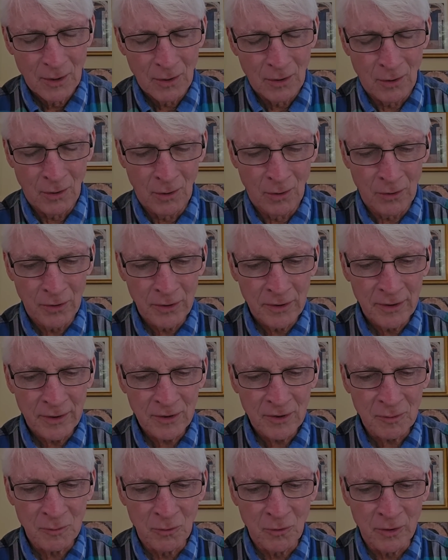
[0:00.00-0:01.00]
Early the
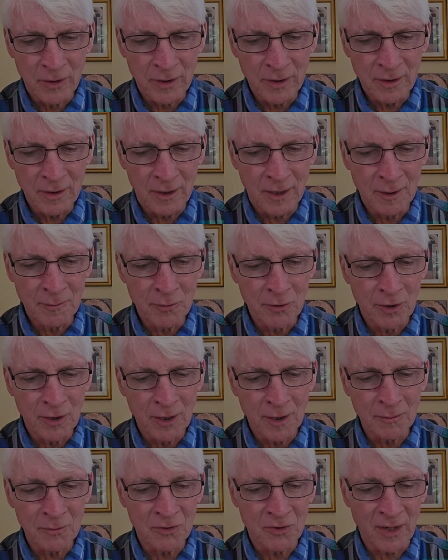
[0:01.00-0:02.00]
next morning,
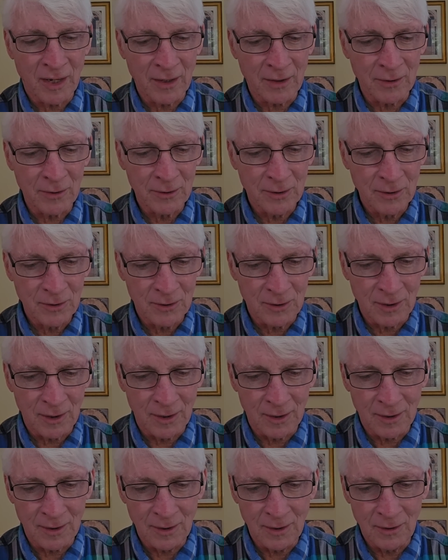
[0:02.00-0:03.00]
Abraham saddled his
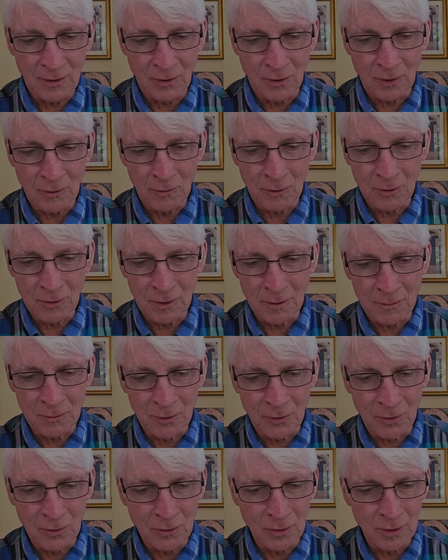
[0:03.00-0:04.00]
donkey, took with him
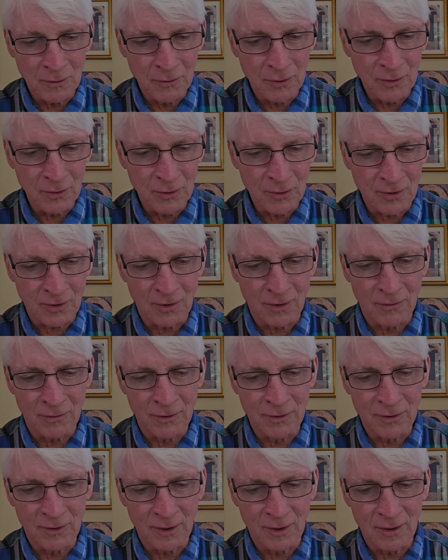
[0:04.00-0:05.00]
2 of his
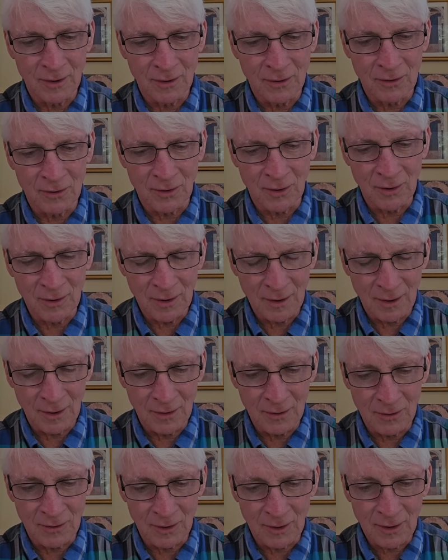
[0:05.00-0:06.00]
servants and his son
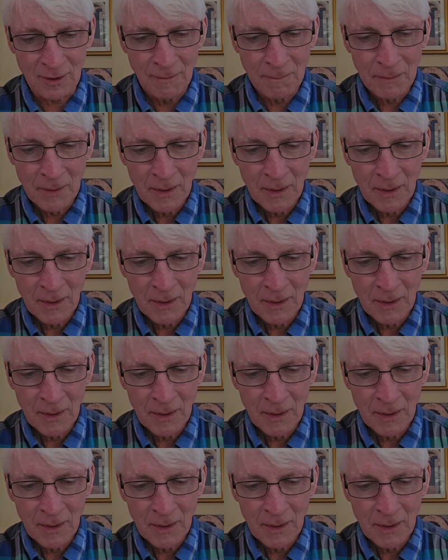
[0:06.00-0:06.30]
Isaac,